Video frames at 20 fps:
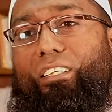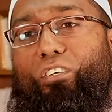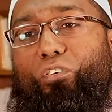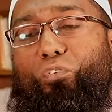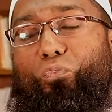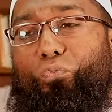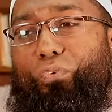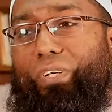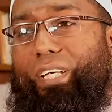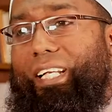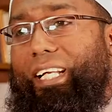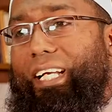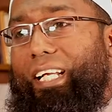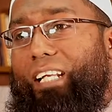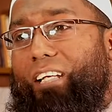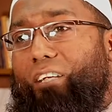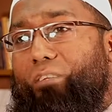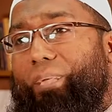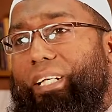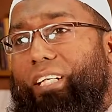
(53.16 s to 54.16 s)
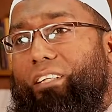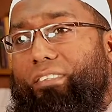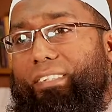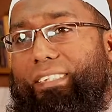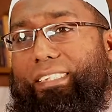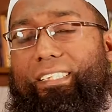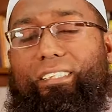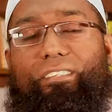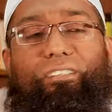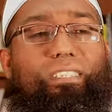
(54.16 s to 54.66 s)
Very alarming
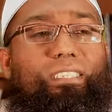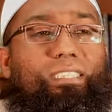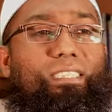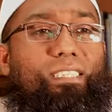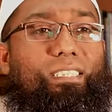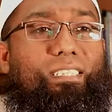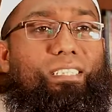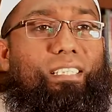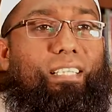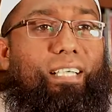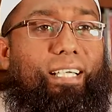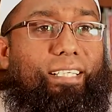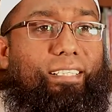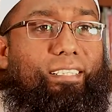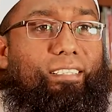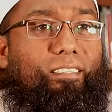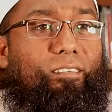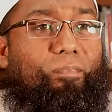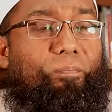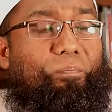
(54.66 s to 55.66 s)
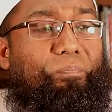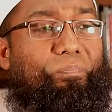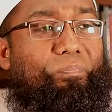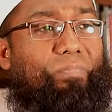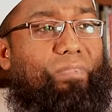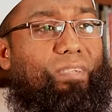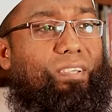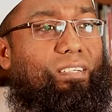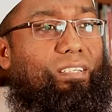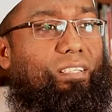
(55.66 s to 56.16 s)
consequences. Like,
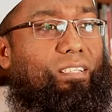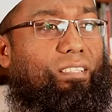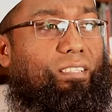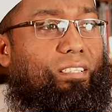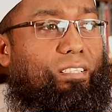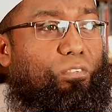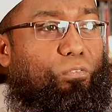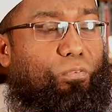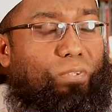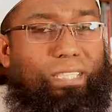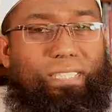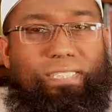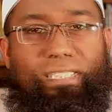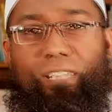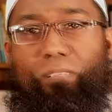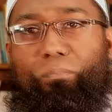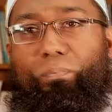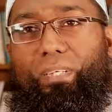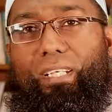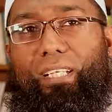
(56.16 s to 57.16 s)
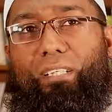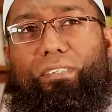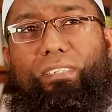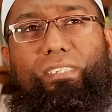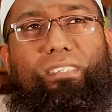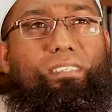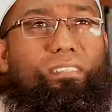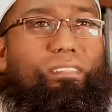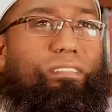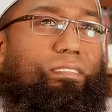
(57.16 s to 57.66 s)
for example,
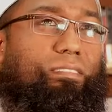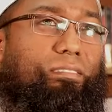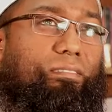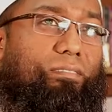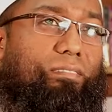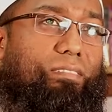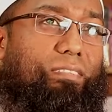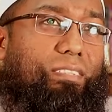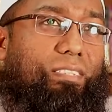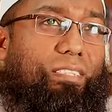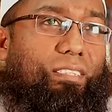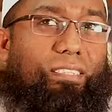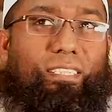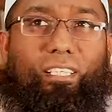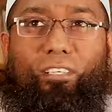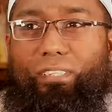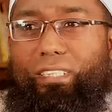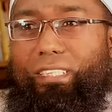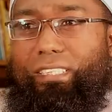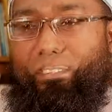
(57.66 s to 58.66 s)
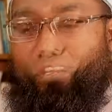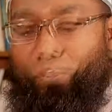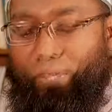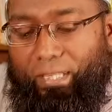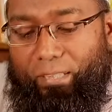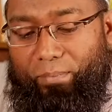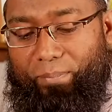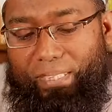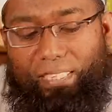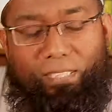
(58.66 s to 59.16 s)
nowadays we
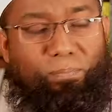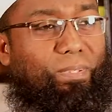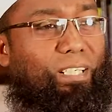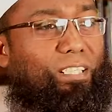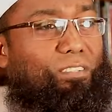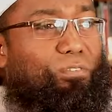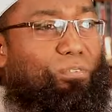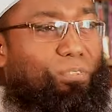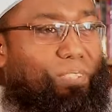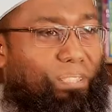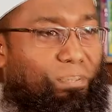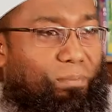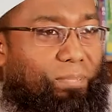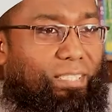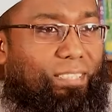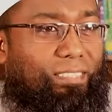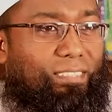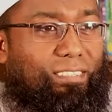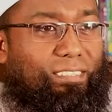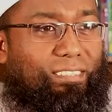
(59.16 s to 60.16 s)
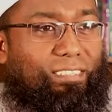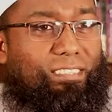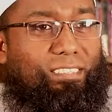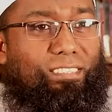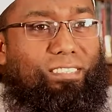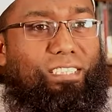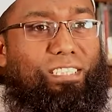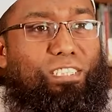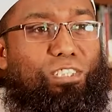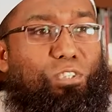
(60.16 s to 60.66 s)
have the smartphone even,
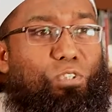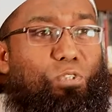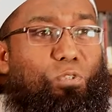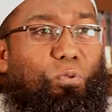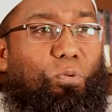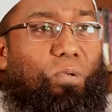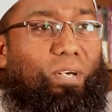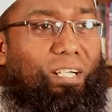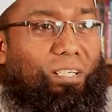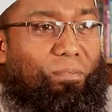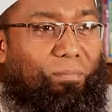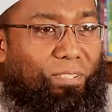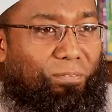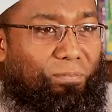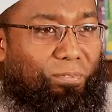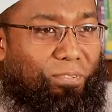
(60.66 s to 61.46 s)
so it's too harming